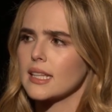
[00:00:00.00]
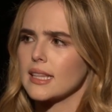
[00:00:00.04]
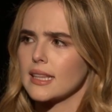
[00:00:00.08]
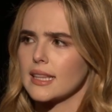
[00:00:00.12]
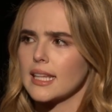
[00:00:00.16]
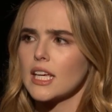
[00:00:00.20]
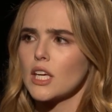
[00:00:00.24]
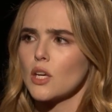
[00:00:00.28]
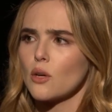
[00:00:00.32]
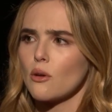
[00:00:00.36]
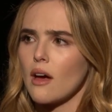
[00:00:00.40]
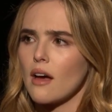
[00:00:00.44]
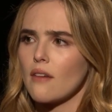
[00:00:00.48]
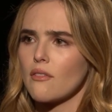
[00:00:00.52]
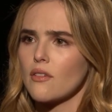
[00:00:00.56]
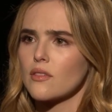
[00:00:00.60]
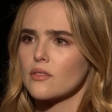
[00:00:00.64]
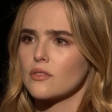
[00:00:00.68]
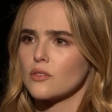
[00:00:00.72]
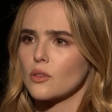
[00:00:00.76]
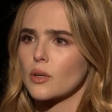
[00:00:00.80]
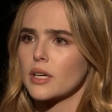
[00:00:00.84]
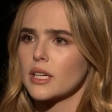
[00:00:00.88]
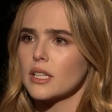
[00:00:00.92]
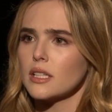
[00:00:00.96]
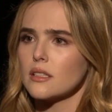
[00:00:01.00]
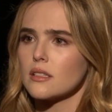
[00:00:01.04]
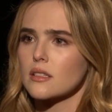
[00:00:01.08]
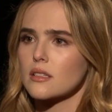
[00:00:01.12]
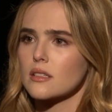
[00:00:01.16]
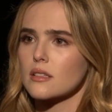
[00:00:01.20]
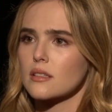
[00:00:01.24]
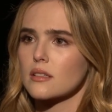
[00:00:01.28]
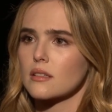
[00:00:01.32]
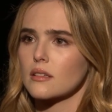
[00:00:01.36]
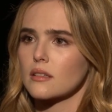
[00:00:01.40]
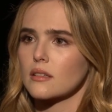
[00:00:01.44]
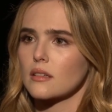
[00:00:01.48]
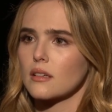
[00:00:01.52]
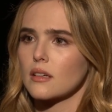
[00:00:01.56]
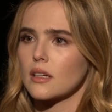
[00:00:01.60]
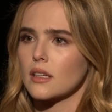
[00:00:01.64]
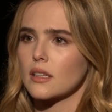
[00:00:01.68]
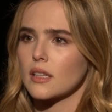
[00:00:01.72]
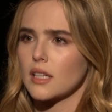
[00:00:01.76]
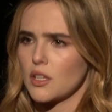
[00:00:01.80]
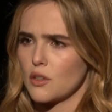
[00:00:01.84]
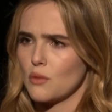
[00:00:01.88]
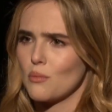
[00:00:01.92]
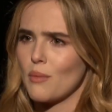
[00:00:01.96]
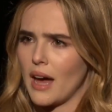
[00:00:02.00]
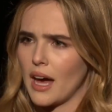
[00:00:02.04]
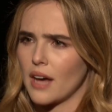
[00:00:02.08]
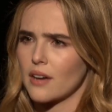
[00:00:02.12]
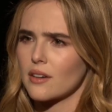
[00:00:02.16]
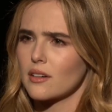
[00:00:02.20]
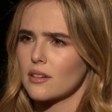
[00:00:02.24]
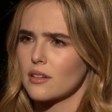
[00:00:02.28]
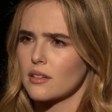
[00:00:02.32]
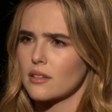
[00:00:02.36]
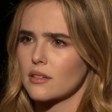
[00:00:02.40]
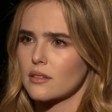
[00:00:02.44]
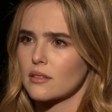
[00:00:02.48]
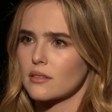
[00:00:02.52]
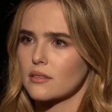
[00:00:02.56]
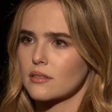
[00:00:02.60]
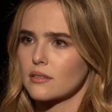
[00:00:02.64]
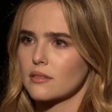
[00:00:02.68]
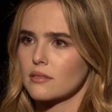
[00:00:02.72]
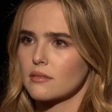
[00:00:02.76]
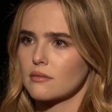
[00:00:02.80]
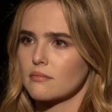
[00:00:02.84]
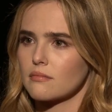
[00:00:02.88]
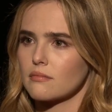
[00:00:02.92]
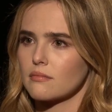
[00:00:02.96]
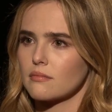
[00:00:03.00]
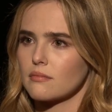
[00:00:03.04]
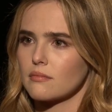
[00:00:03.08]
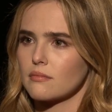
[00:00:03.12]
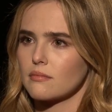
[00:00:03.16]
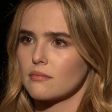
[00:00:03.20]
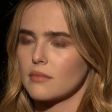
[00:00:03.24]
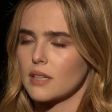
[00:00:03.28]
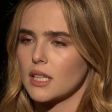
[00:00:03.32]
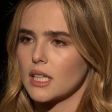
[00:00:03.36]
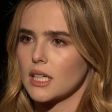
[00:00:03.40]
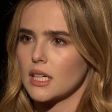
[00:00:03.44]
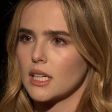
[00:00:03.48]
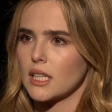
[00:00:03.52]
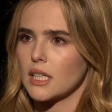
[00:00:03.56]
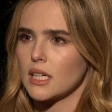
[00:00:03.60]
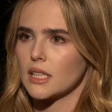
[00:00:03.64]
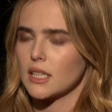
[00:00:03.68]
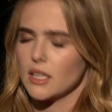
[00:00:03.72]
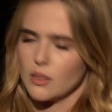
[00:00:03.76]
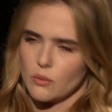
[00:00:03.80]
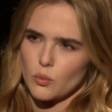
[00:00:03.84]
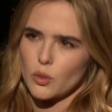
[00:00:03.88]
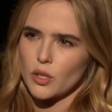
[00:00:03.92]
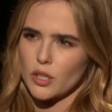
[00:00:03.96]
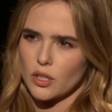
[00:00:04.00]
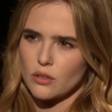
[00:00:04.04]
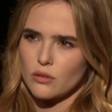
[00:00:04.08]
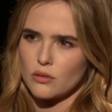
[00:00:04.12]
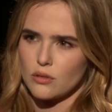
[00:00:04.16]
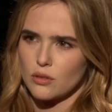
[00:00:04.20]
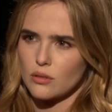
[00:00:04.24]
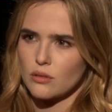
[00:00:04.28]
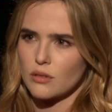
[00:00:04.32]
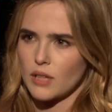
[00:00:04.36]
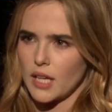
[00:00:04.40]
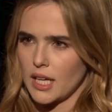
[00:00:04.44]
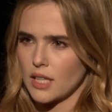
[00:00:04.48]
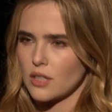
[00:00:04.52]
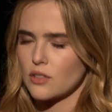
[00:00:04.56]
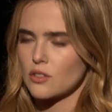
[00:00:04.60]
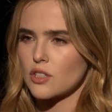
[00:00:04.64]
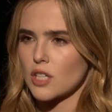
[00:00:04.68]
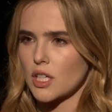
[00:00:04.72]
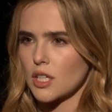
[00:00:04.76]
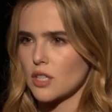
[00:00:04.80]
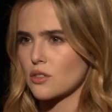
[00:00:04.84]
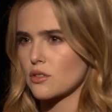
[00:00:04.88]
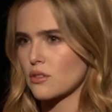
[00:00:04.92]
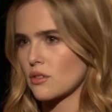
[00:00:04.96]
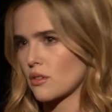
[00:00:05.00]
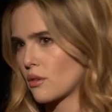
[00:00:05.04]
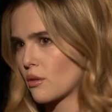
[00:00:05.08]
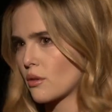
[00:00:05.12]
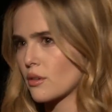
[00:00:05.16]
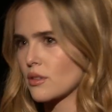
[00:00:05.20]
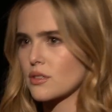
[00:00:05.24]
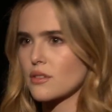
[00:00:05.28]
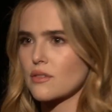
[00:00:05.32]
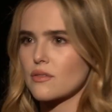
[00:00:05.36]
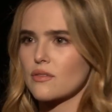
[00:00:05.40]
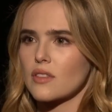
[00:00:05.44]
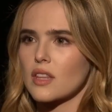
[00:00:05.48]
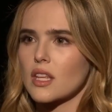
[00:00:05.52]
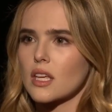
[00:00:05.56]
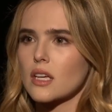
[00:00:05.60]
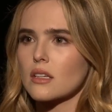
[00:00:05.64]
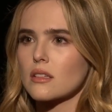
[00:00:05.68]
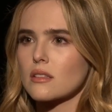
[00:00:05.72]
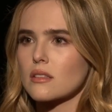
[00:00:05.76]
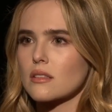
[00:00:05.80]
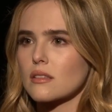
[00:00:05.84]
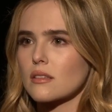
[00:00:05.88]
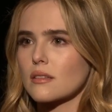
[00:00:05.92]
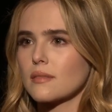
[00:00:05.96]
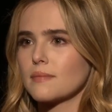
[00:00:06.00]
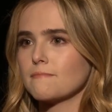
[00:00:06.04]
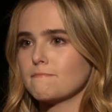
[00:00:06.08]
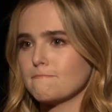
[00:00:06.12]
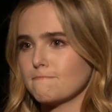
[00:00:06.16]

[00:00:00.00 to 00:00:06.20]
That you have a voice, mm-hmm. and that you matter, mm-hmm. and that what you do can change the course of things.